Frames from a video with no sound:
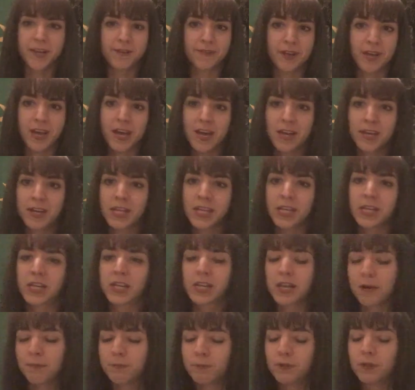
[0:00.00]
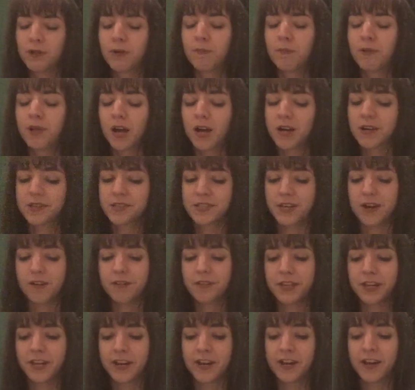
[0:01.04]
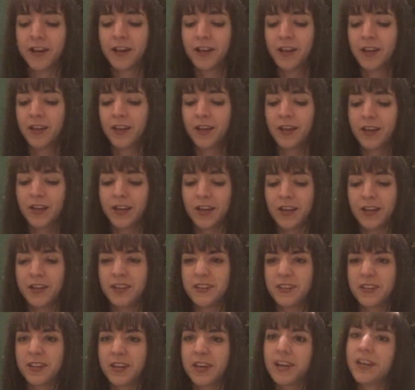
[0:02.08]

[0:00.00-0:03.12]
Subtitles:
I've had a couple of blogs out there, and